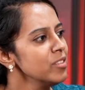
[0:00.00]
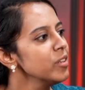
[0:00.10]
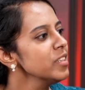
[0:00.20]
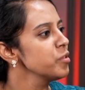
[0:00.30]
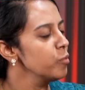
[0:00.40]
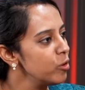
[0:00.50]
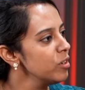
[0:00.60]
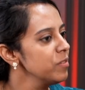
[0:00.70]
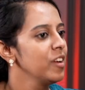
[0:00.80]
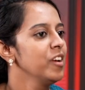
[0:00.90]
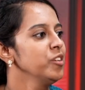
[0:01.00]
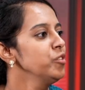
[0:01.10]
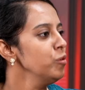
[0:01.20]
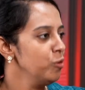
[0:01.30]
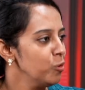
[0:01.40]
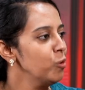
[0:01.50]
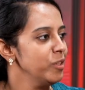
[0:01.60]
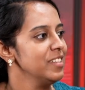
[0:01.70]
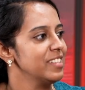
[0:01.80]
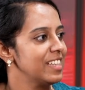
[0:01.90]
Or it's more of,
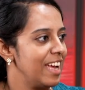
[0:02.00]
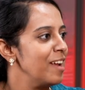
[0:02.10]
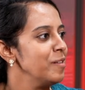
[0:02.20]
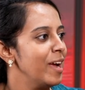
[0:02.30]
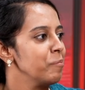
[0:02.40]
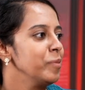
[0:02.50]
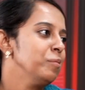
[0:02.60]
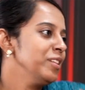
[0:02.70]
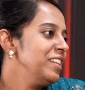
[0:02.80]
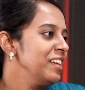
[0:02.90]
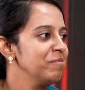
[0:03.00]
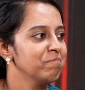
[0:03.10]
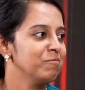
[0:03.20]
this can happen, but then,